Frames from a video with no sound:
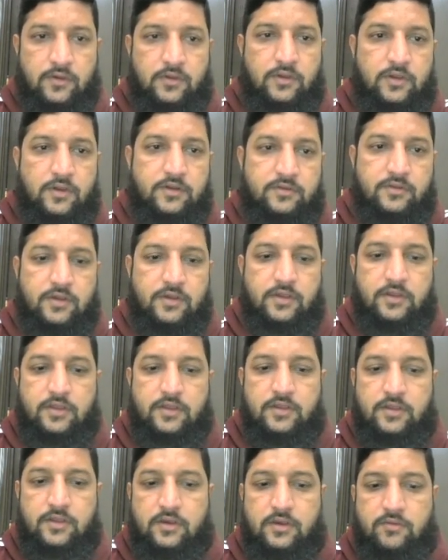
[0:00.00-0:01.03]
Let's say I
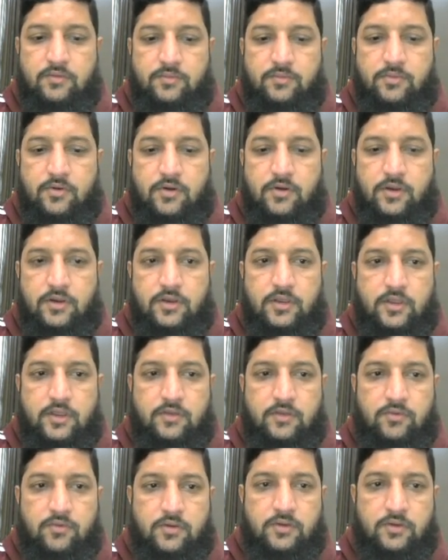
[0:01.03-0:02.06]
need to have a product
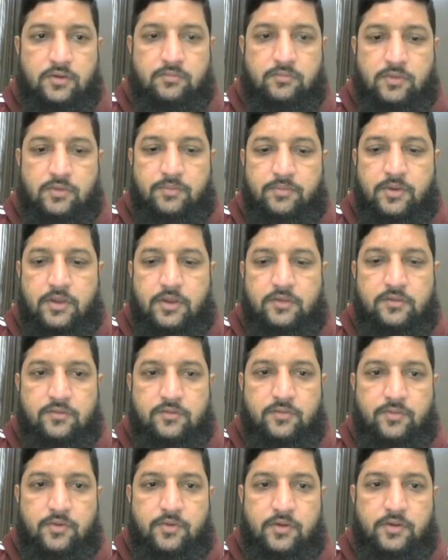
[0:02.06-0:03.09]
A1, my price of
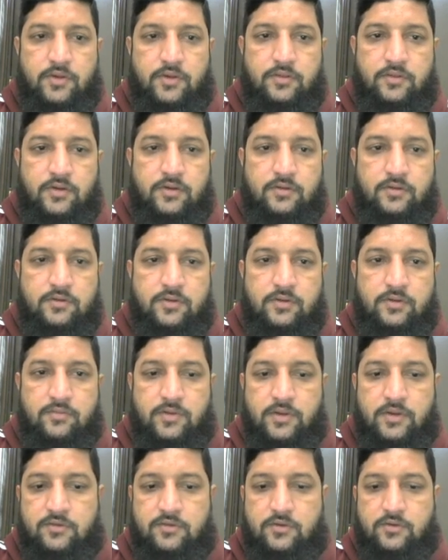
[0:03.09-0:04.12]
product is 100, my
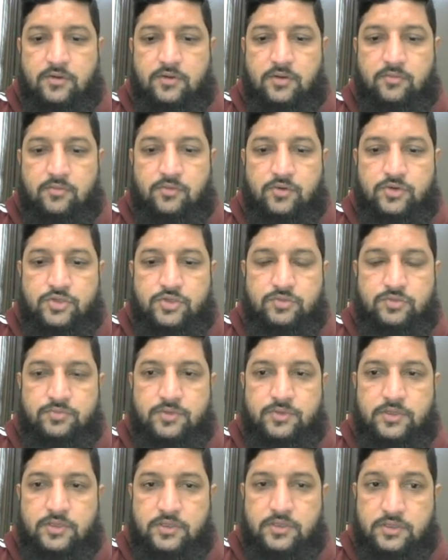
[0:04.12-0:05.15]
discount amount should
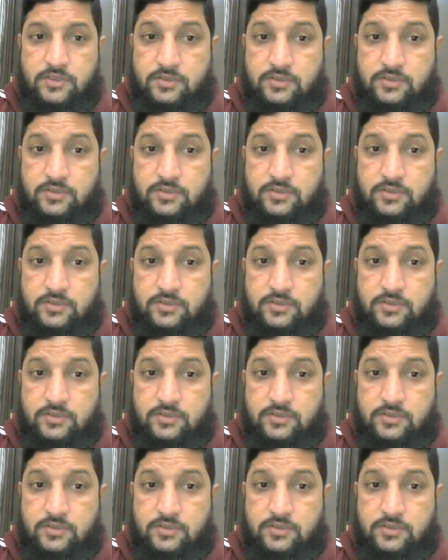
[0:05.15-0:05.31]
be,